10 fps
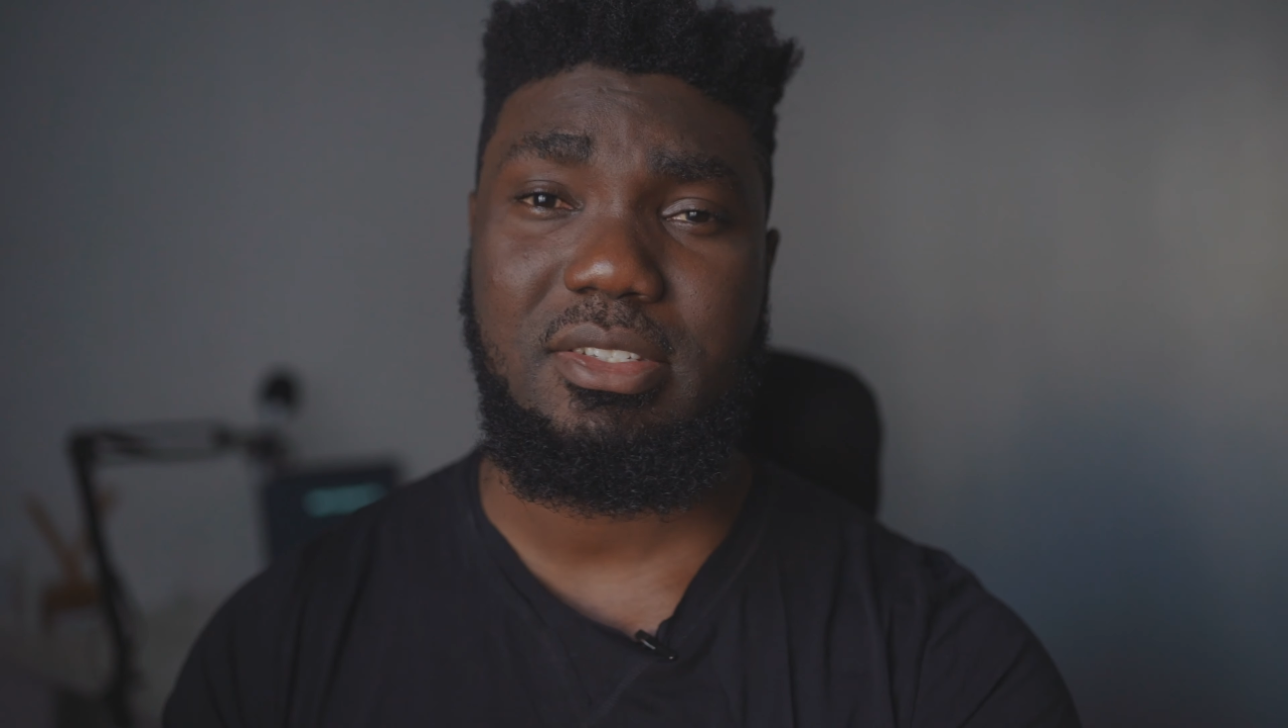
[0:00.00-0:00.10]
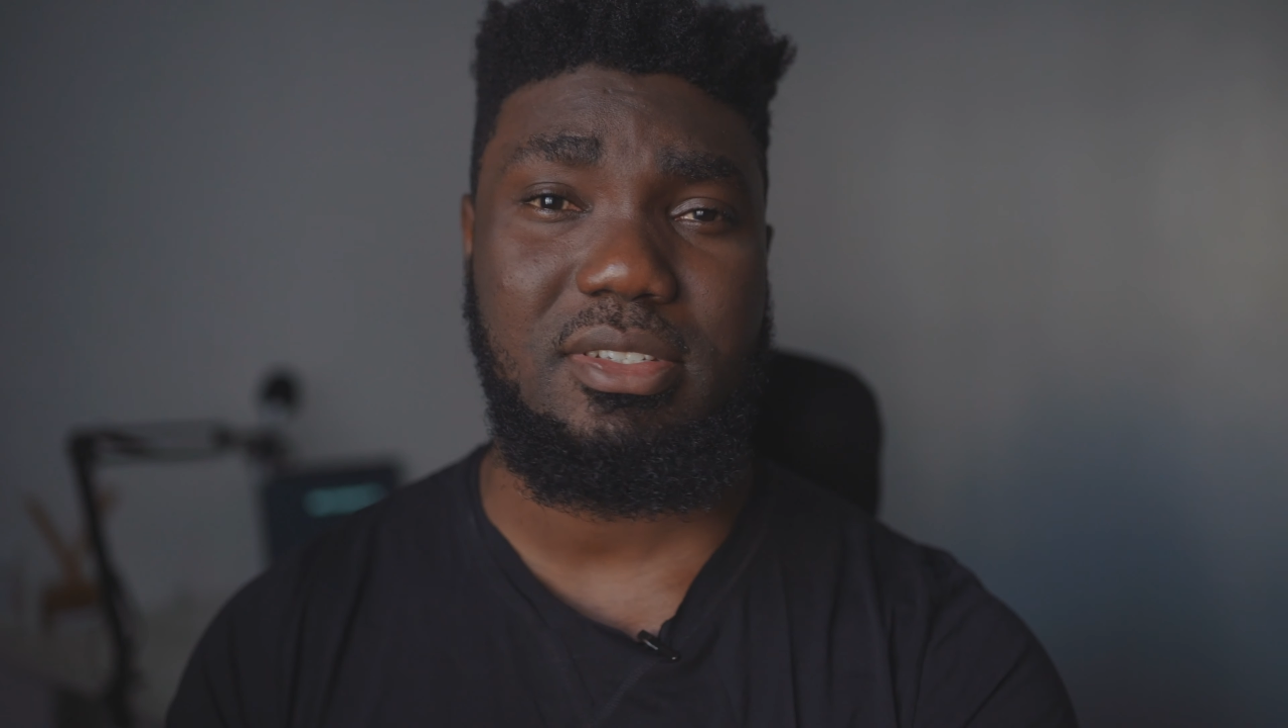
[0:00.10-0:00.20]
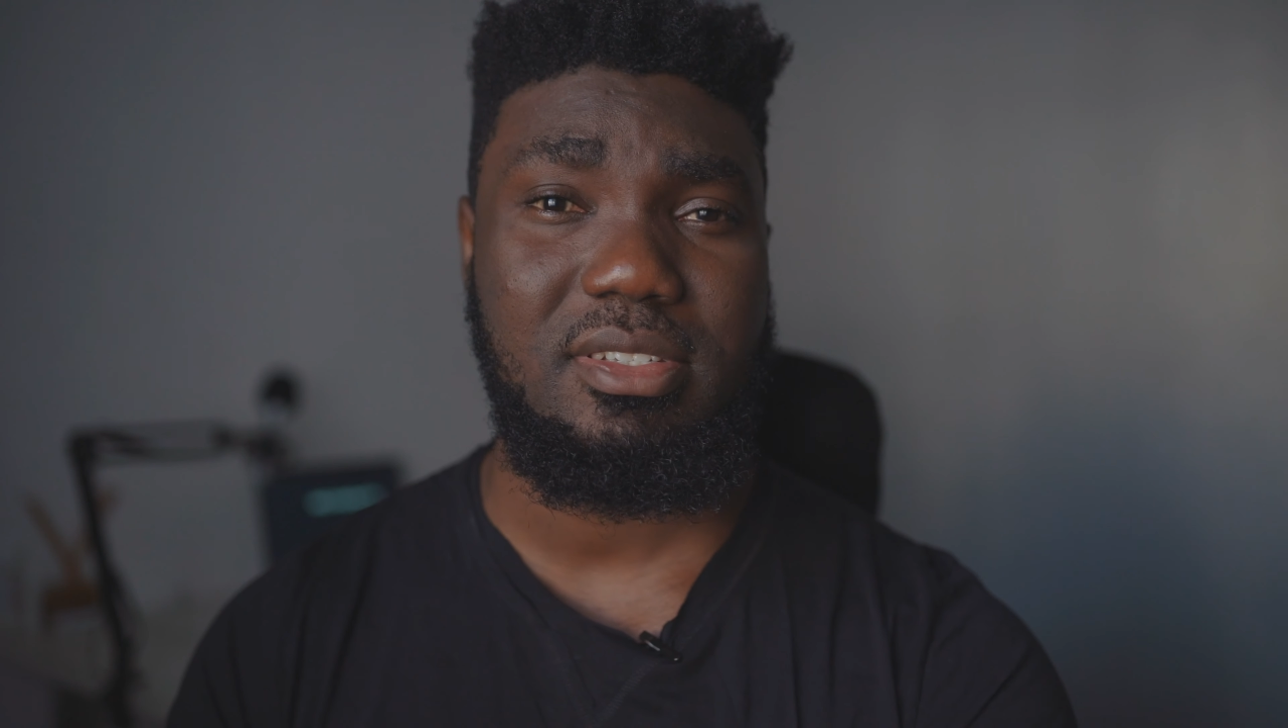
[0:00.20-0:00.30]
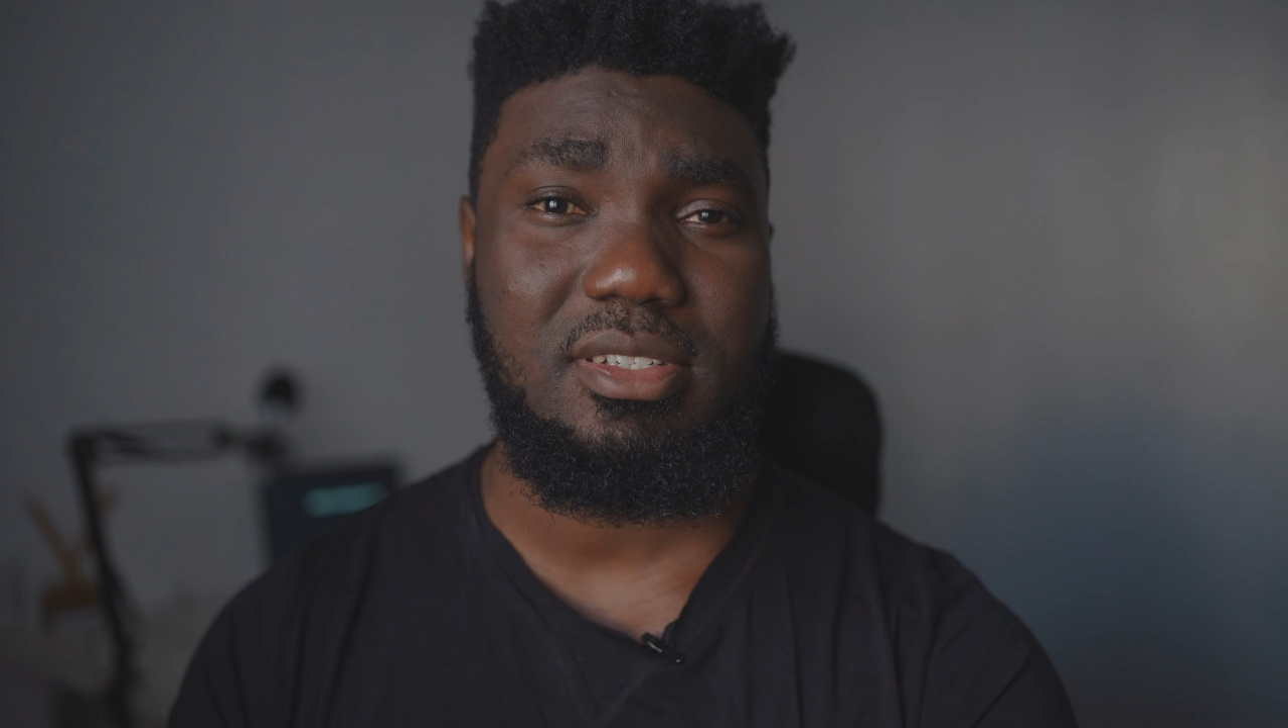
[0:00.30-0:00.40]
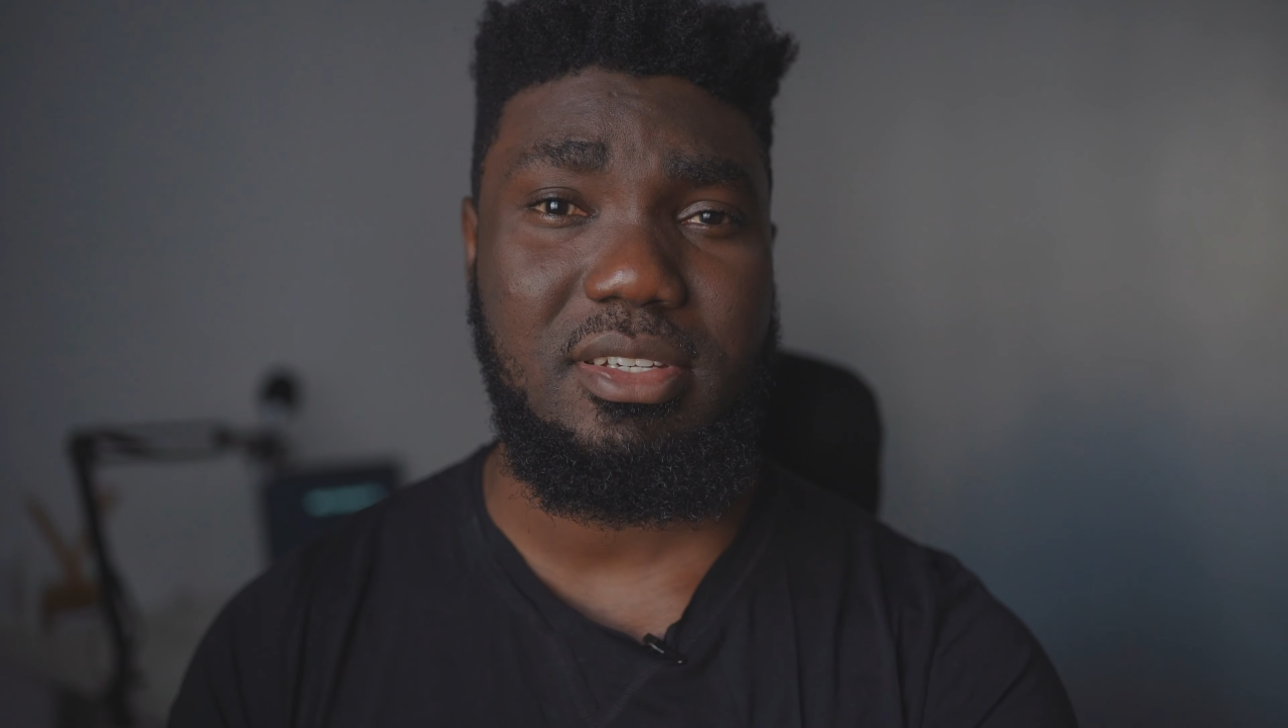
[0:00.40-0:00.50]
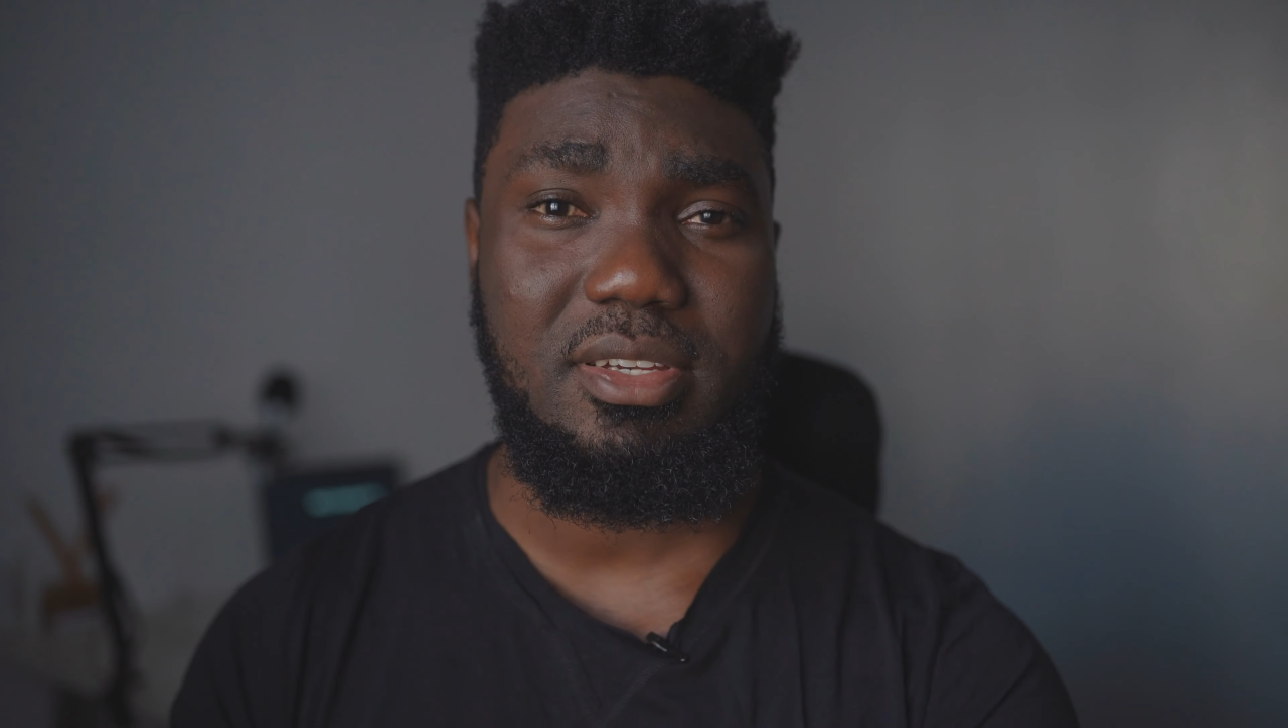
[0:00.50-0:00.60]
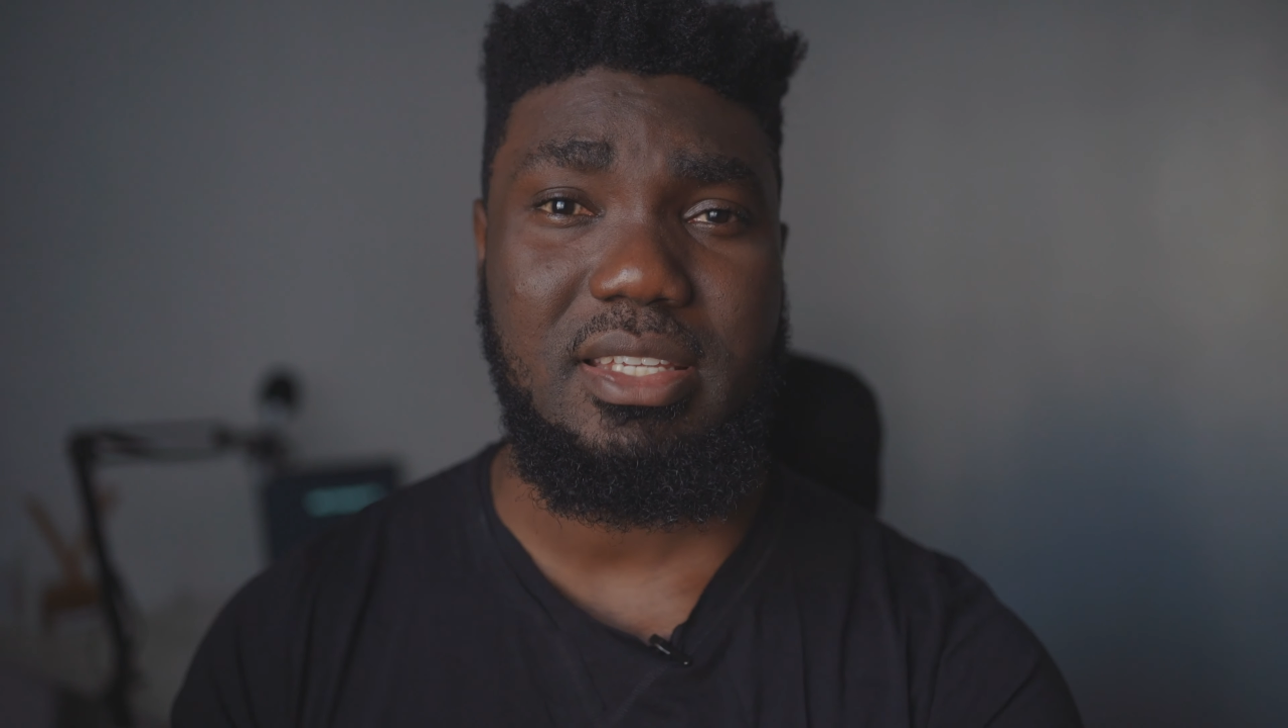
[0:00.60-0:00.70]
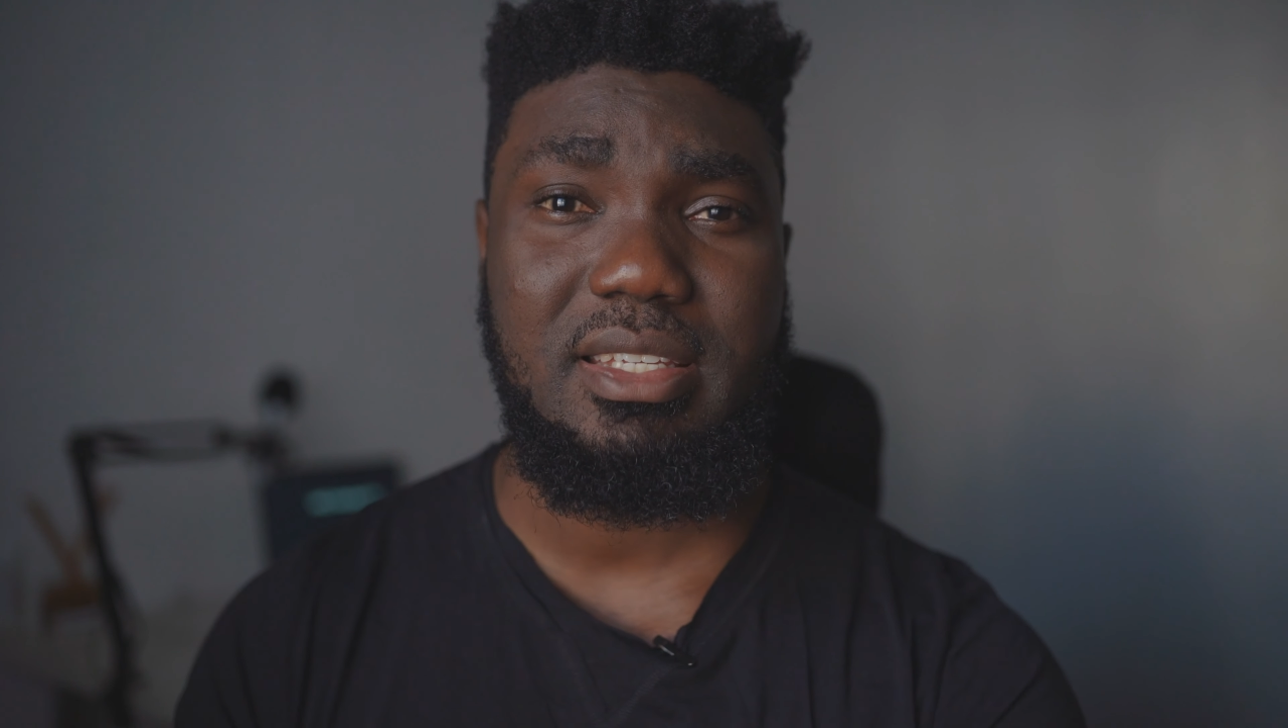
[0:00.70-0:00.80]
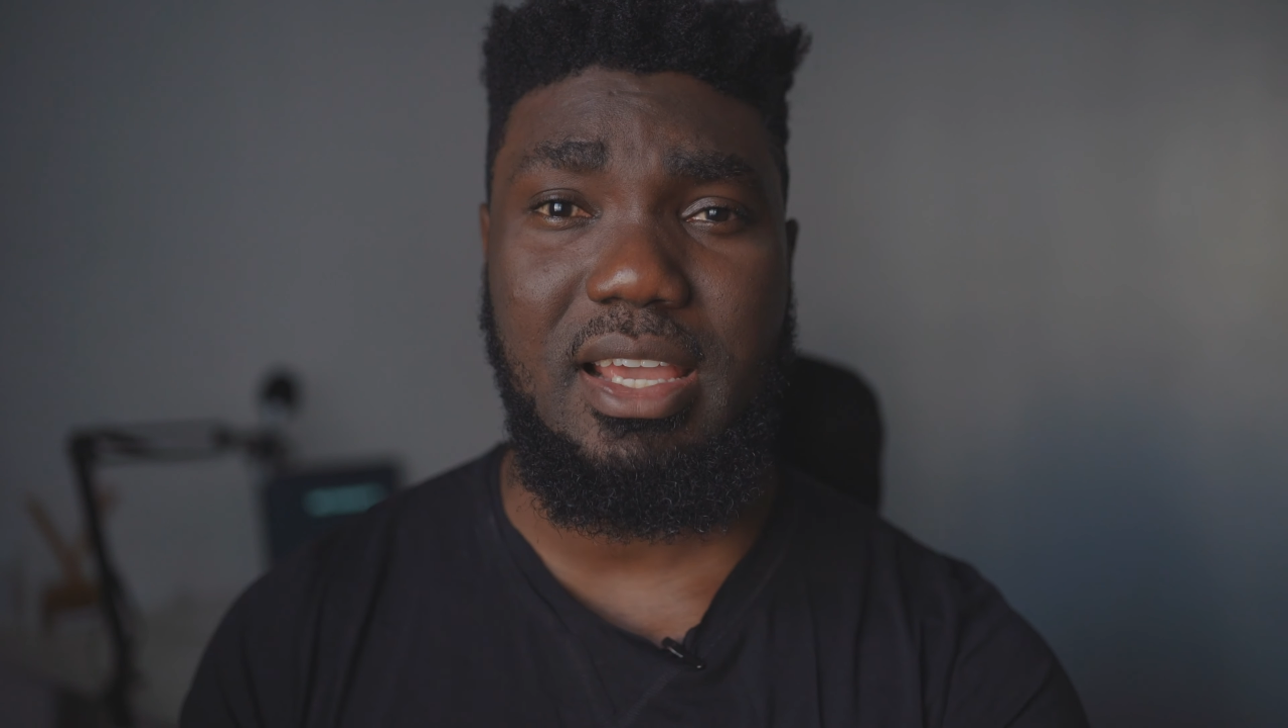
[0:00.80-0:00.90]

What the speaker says: just crazy